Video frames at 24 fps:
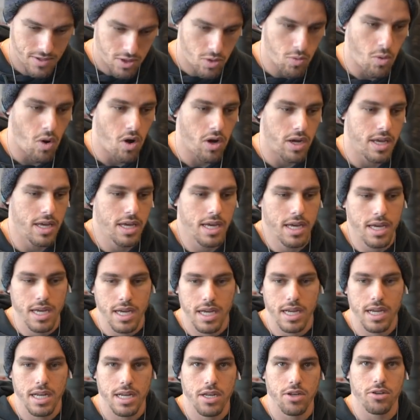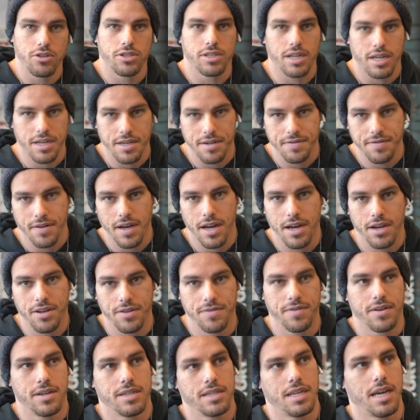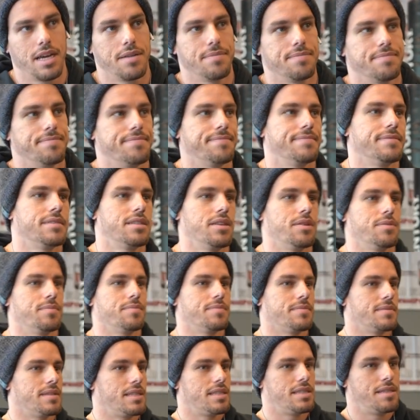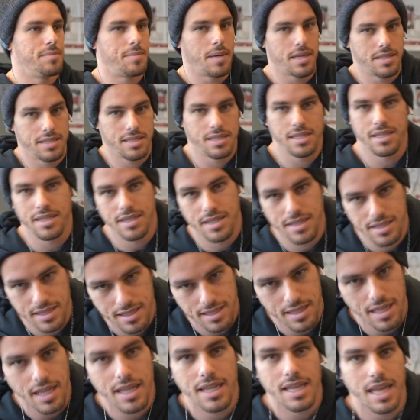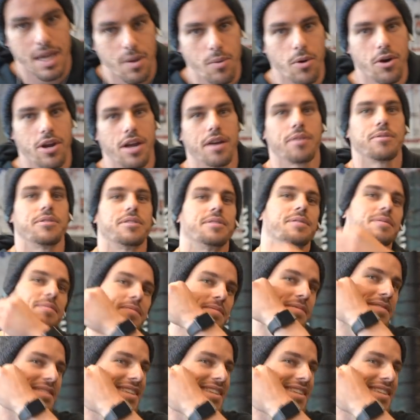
you walk in, you're stuck at a fire, and you fucking die. So this is basically leg workouts.